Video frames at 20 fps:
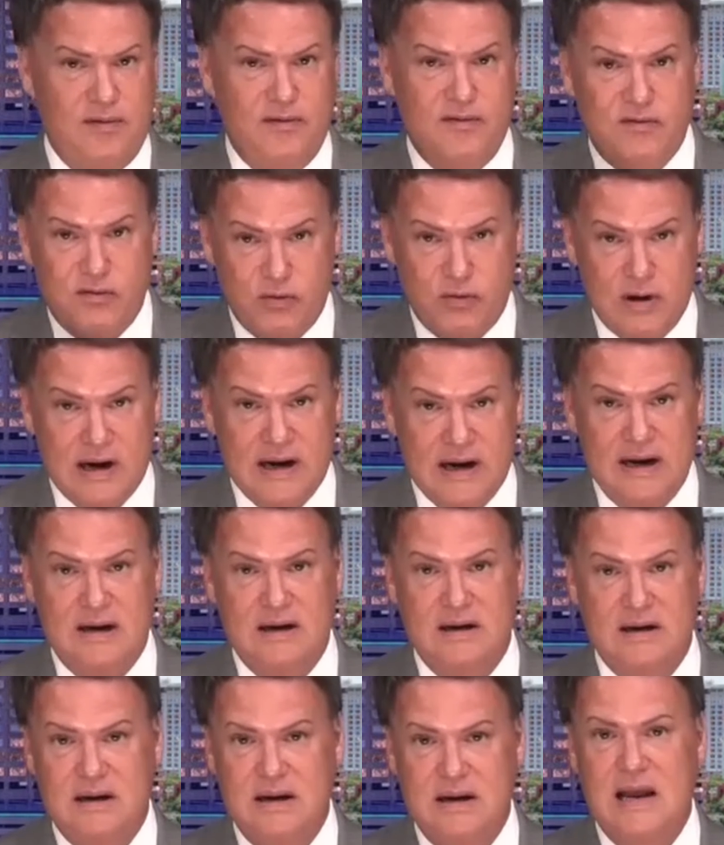free
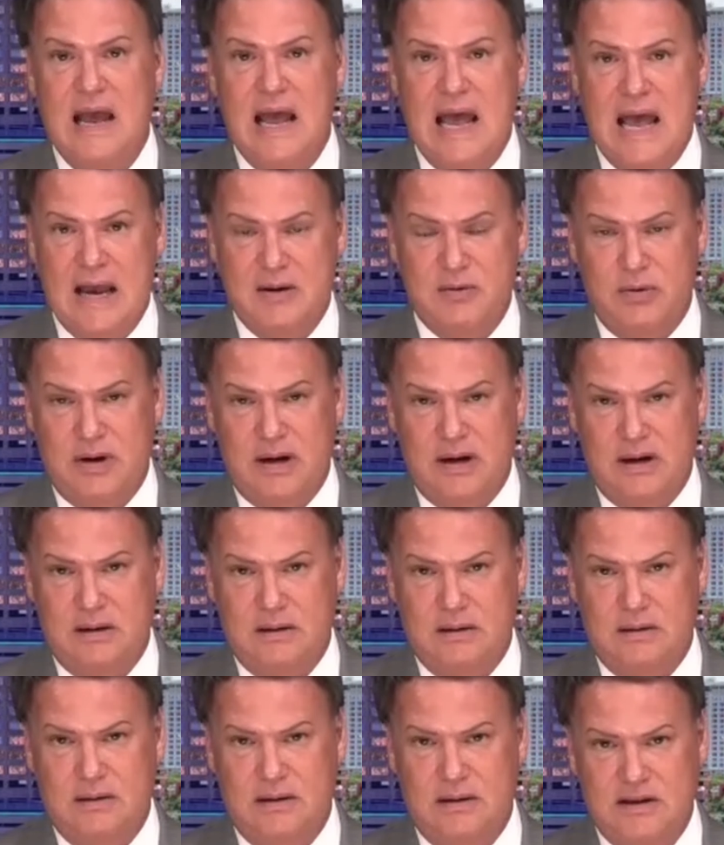equity.
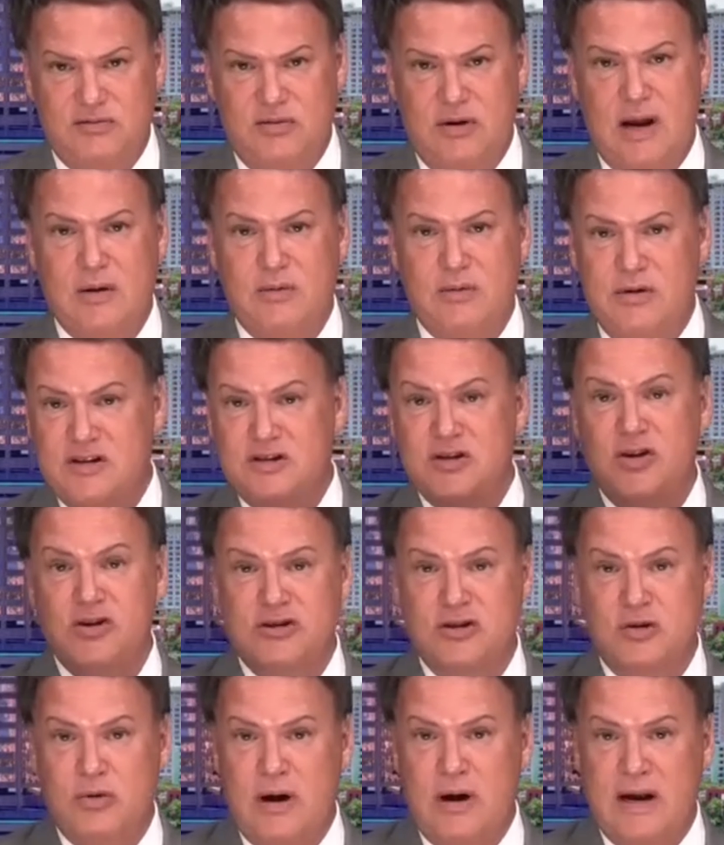It's free equity. So is
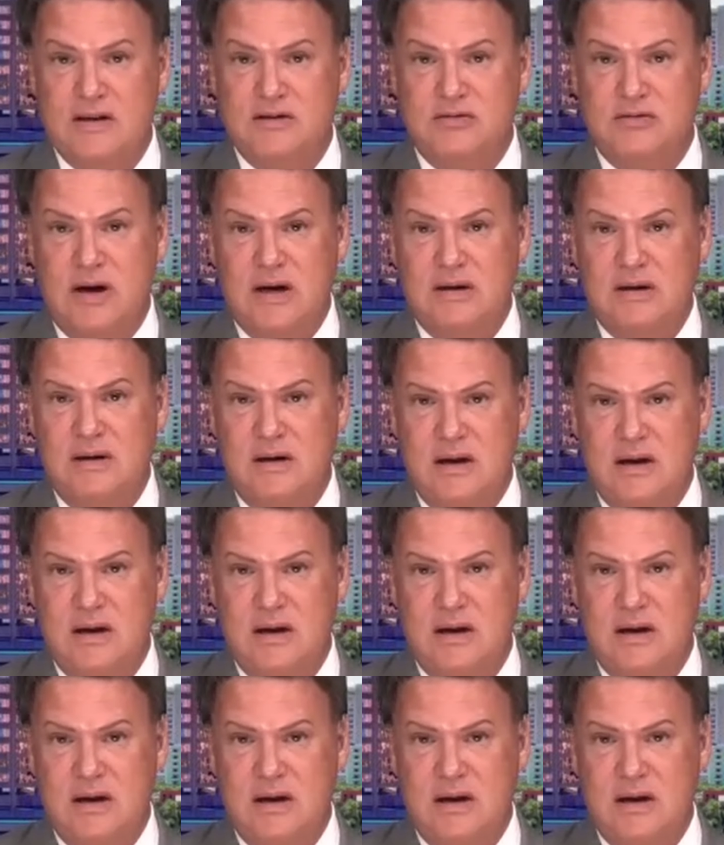the grants, right?